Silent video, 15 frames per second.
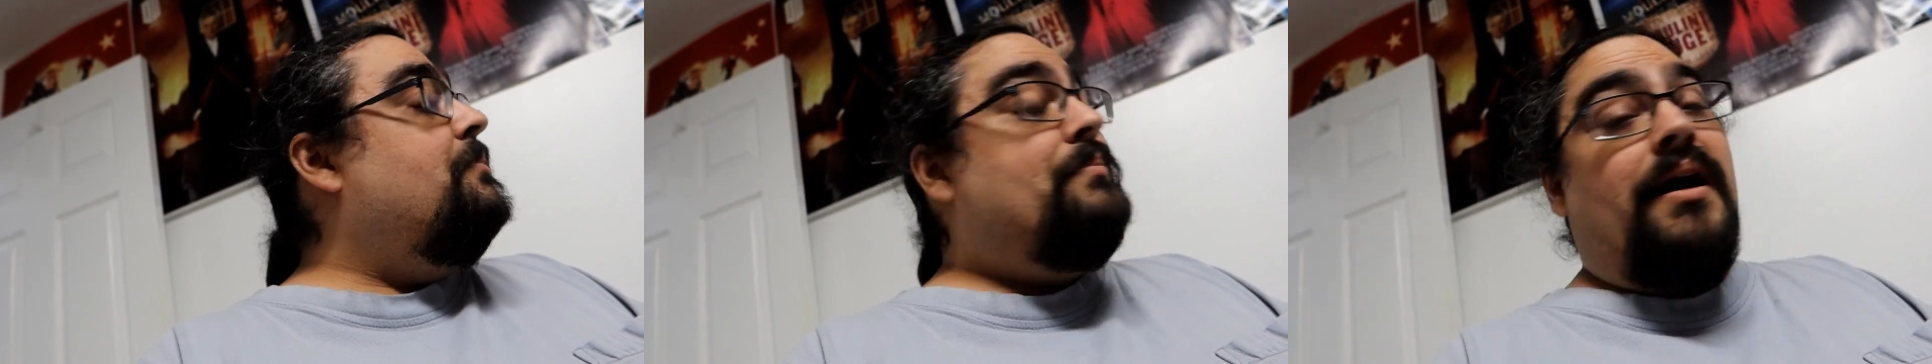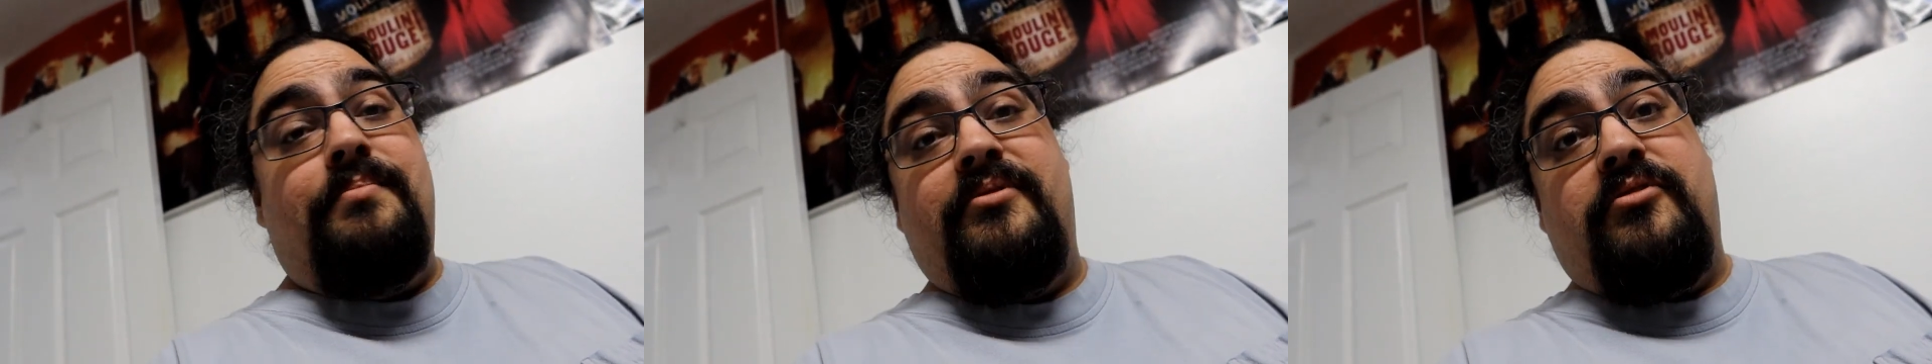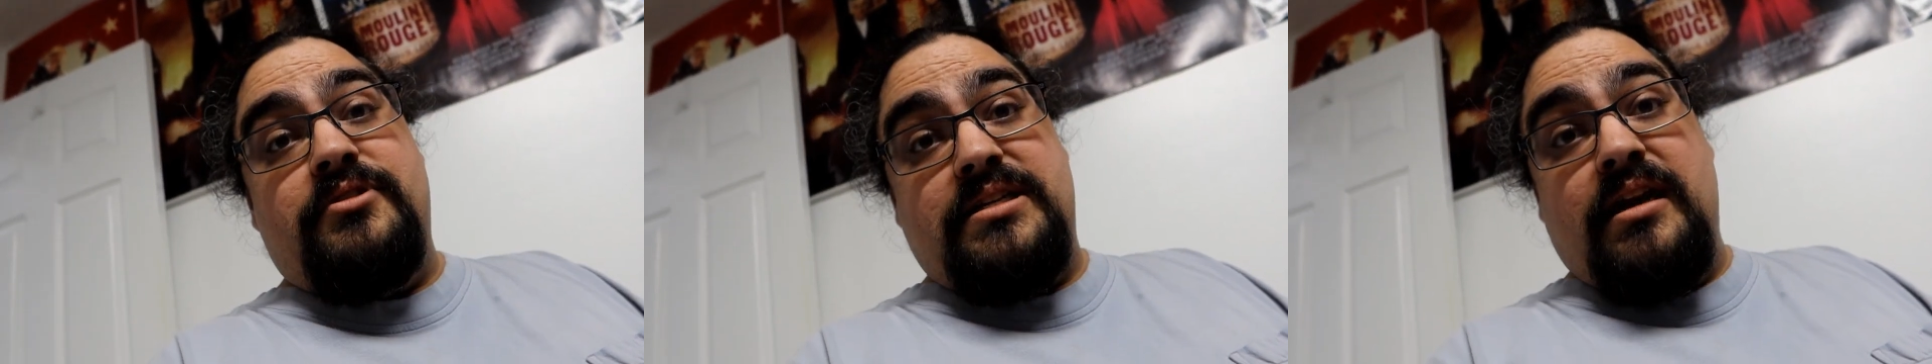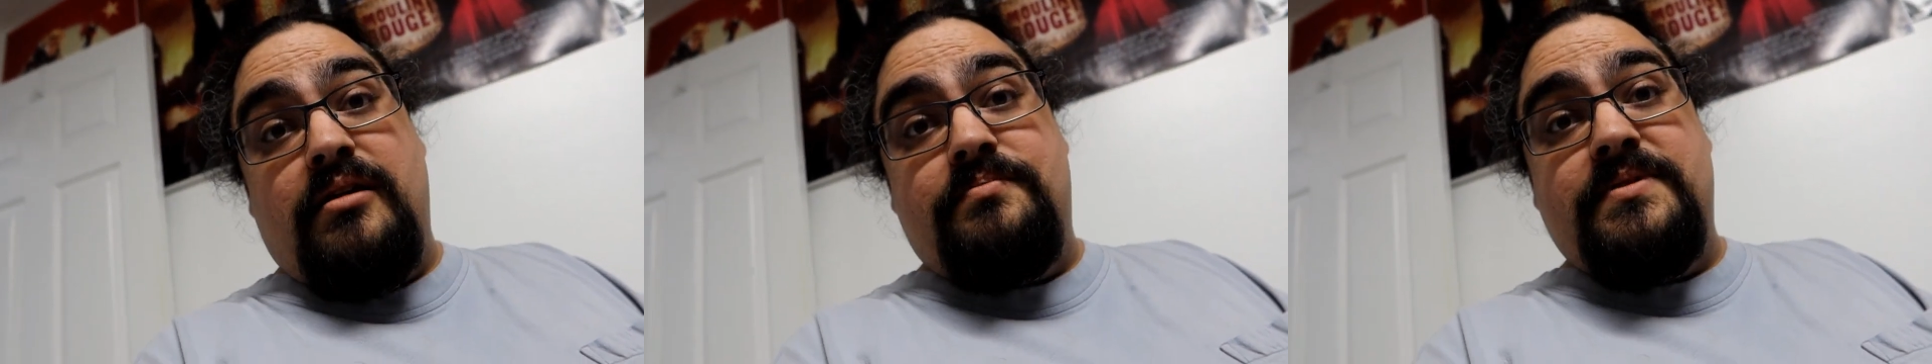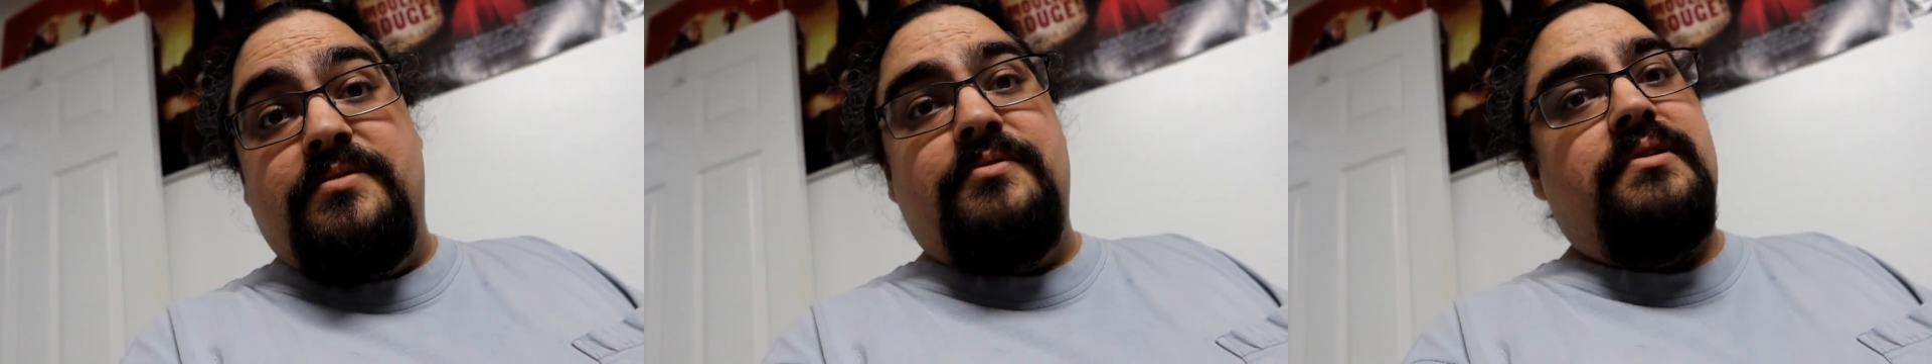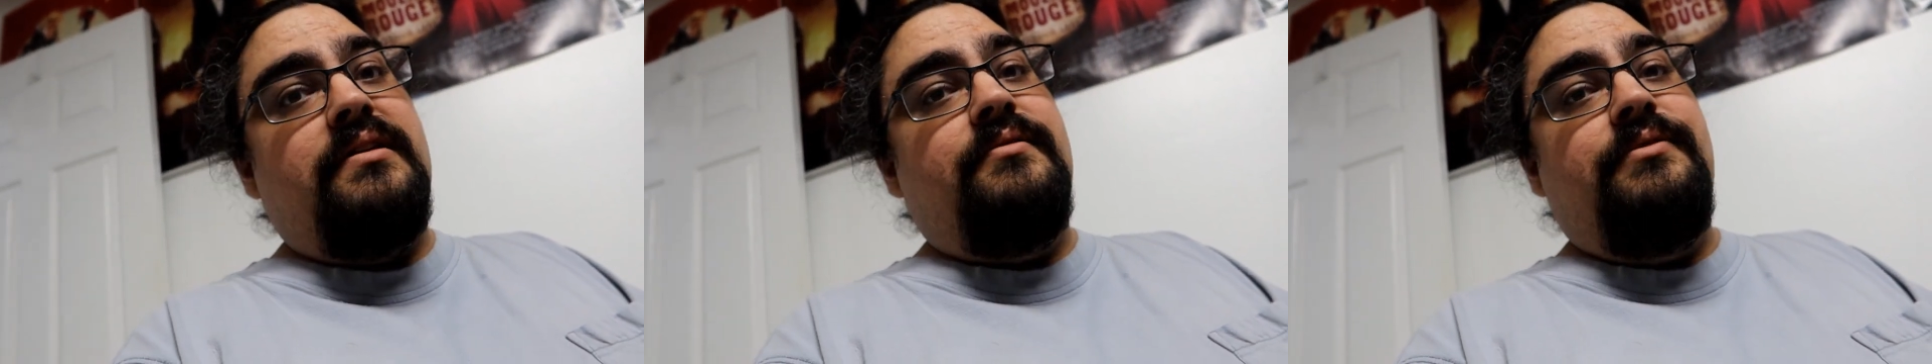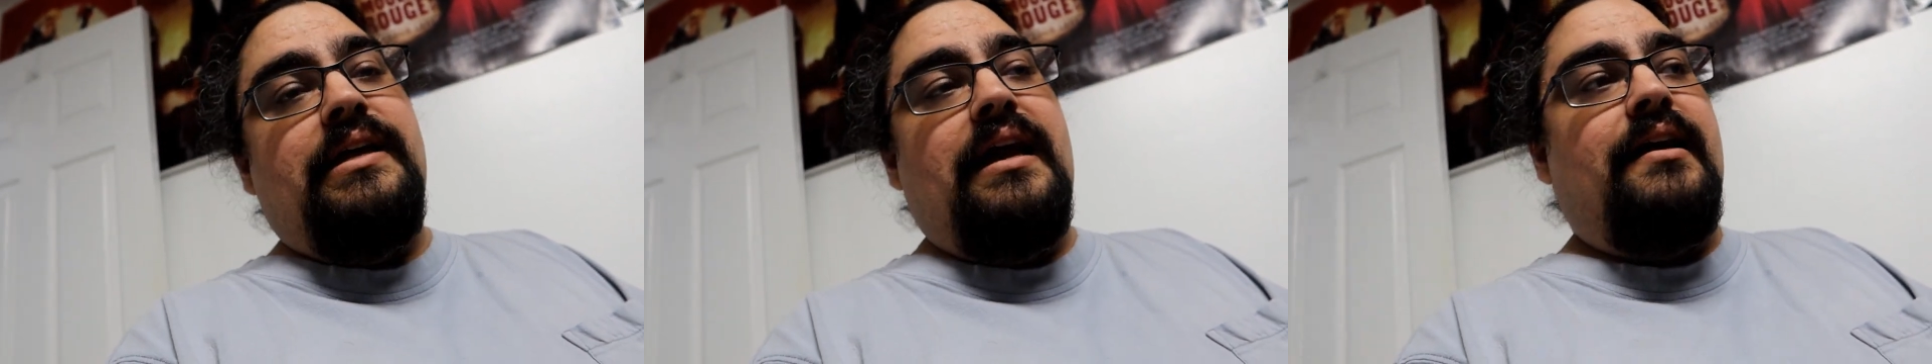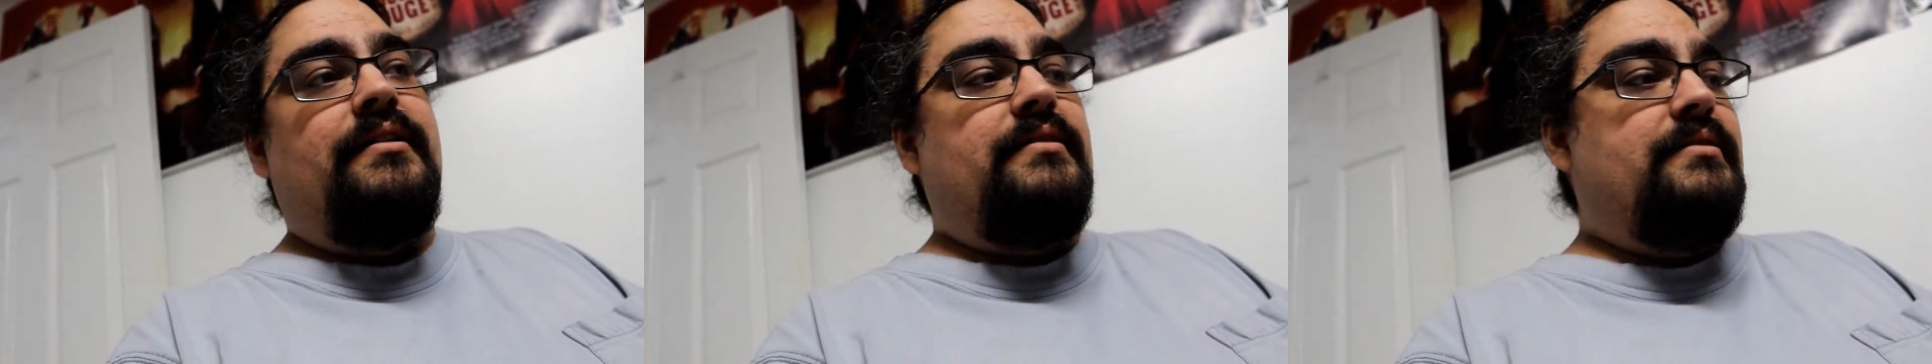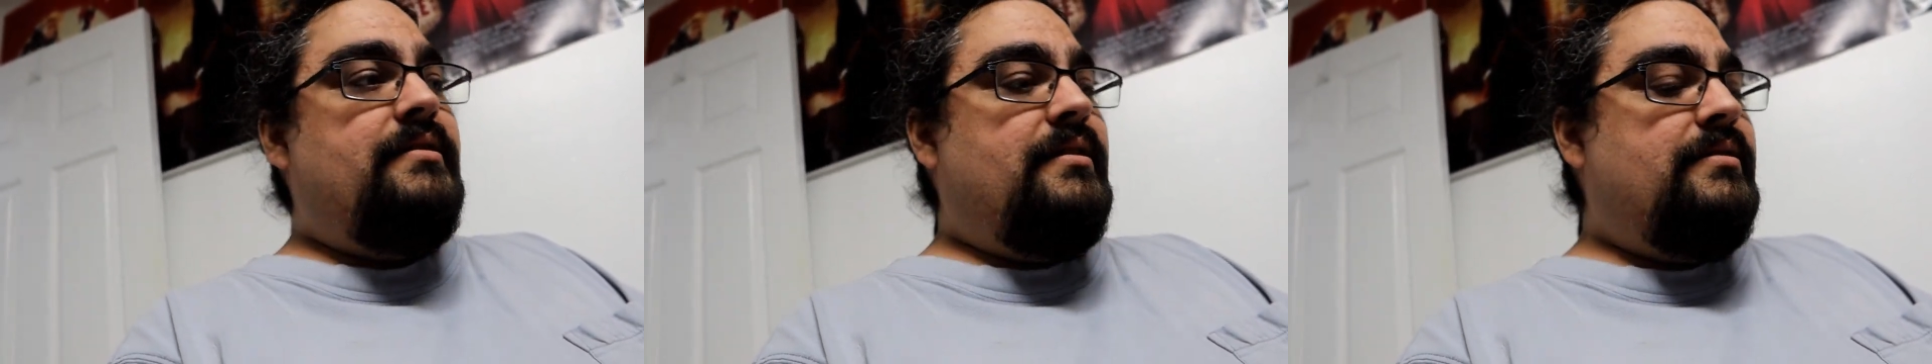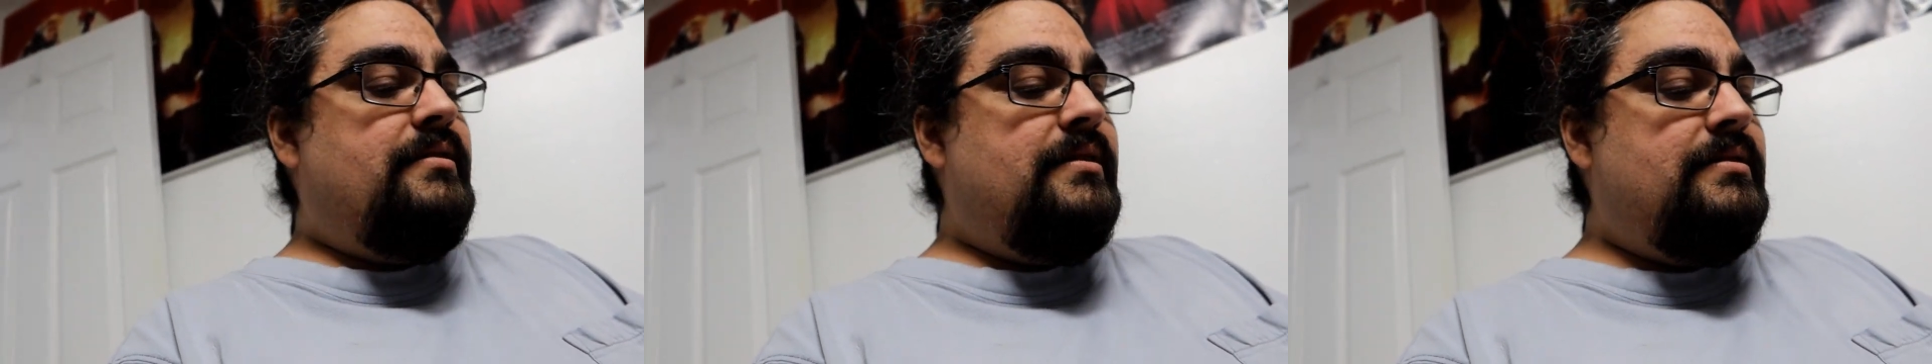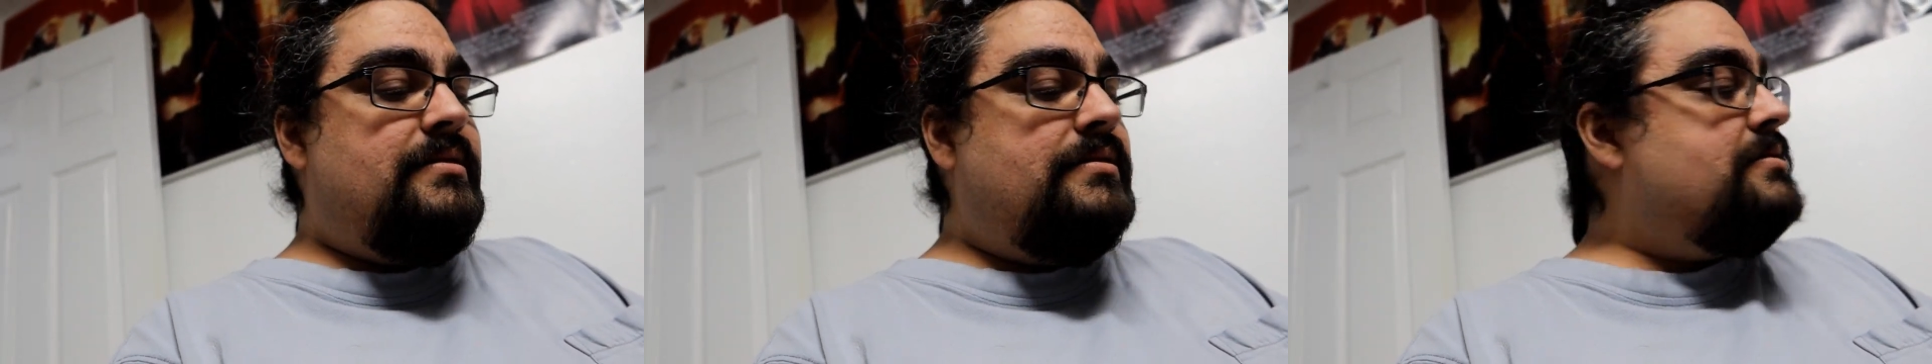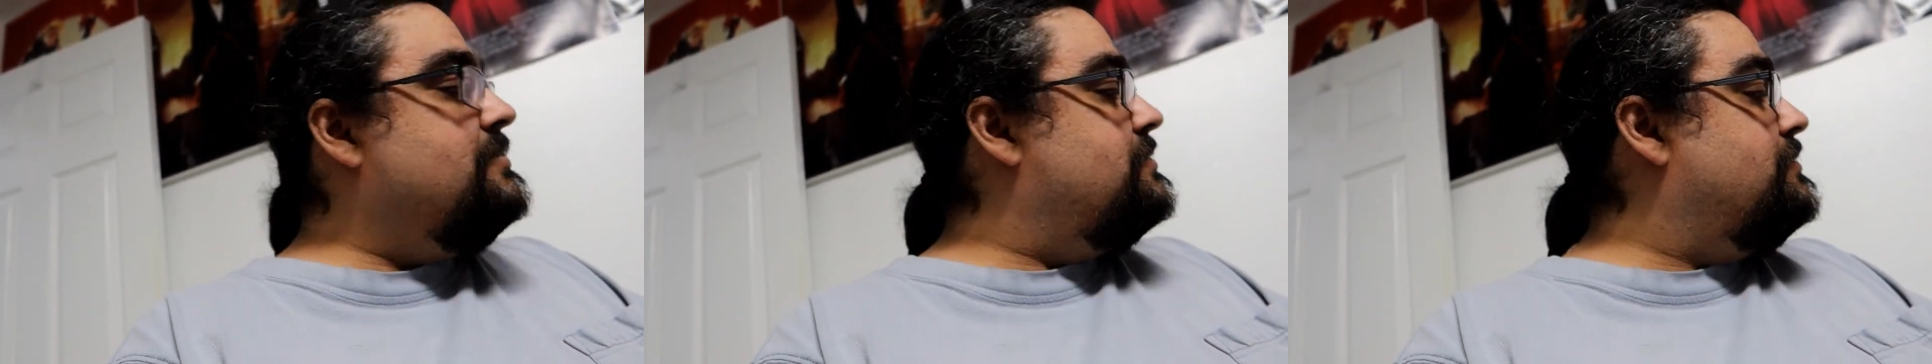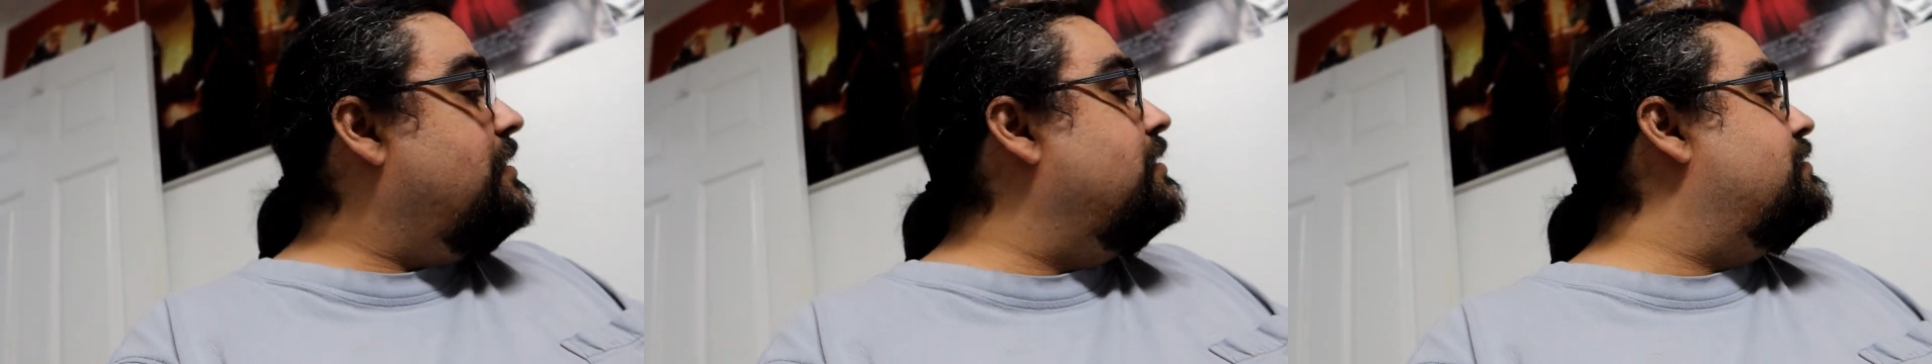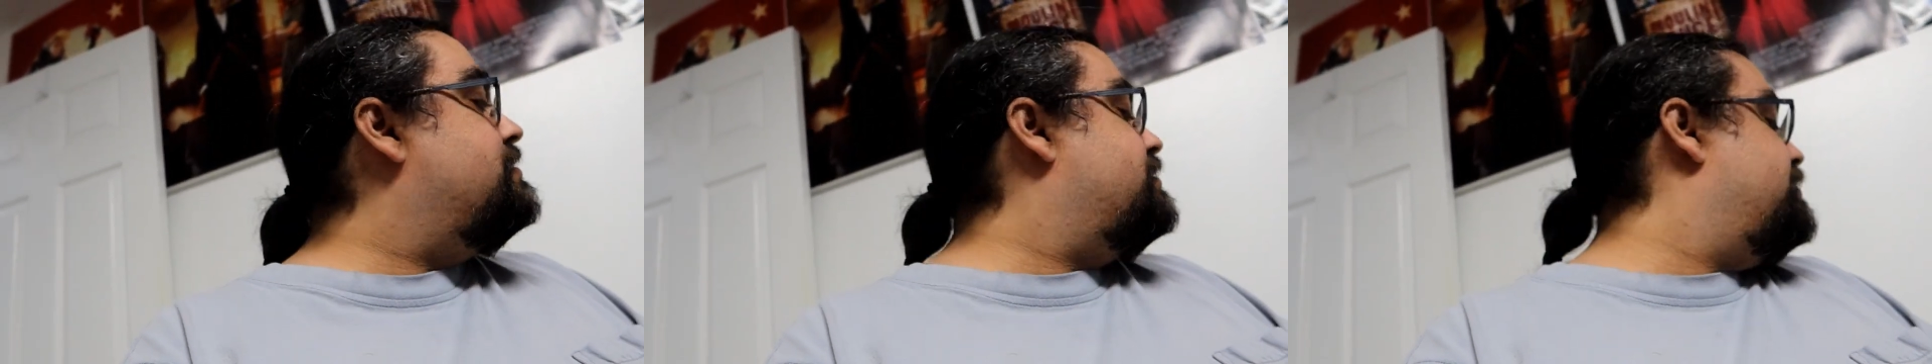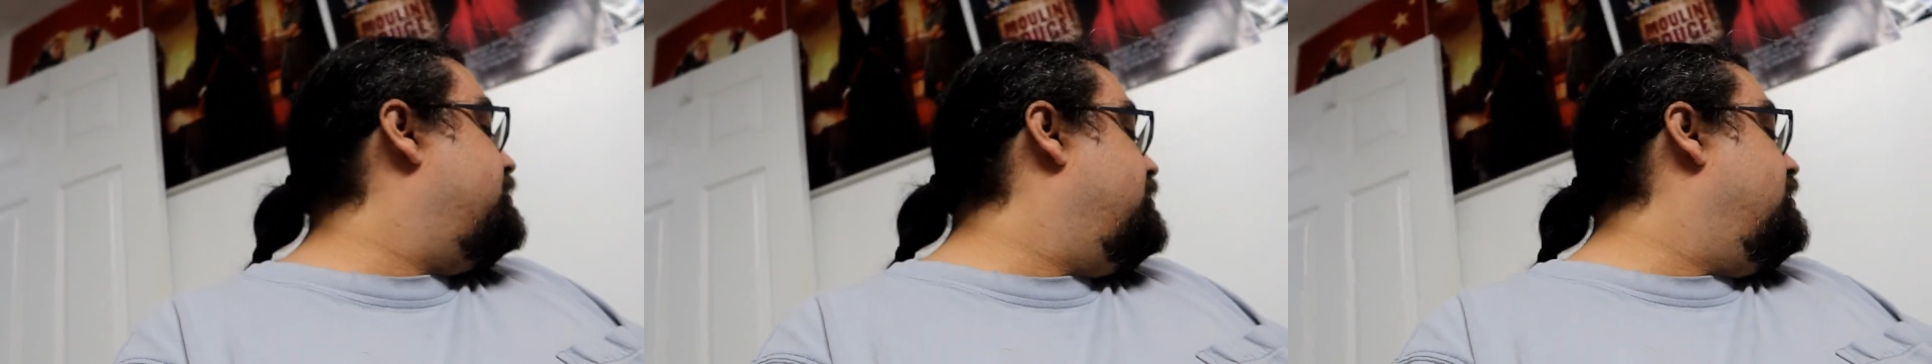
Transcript: Bob, of course, helped. We had a nice lunch.